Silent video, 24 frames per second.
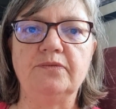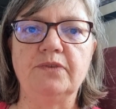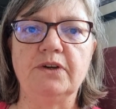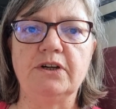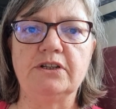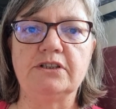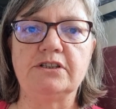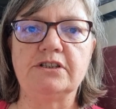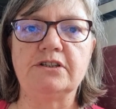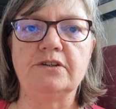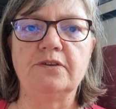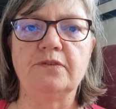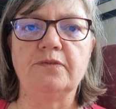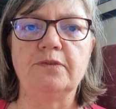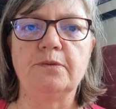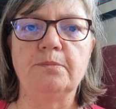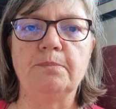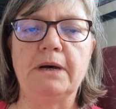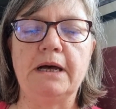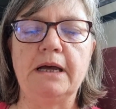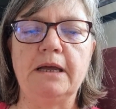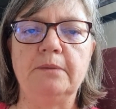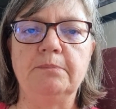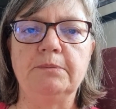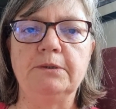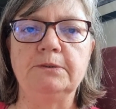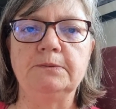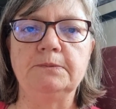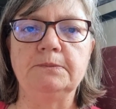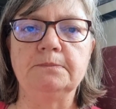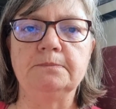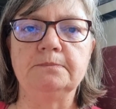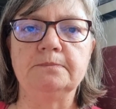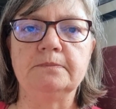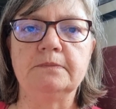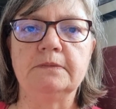Version of the Bible.
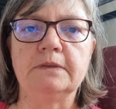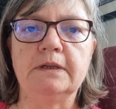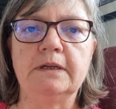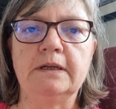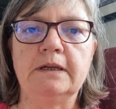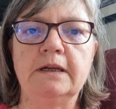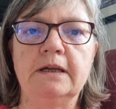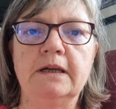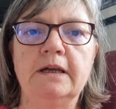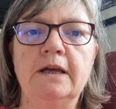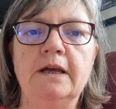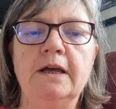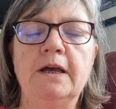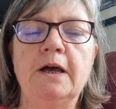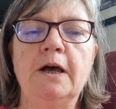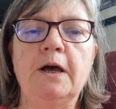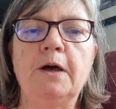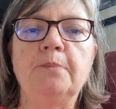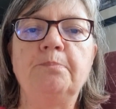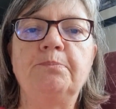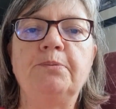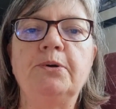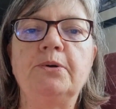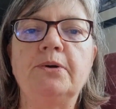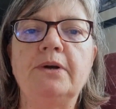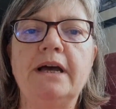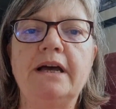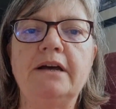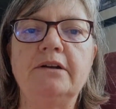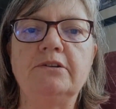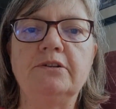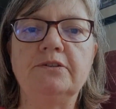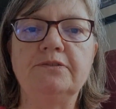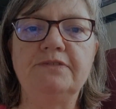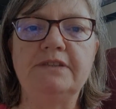A prayer of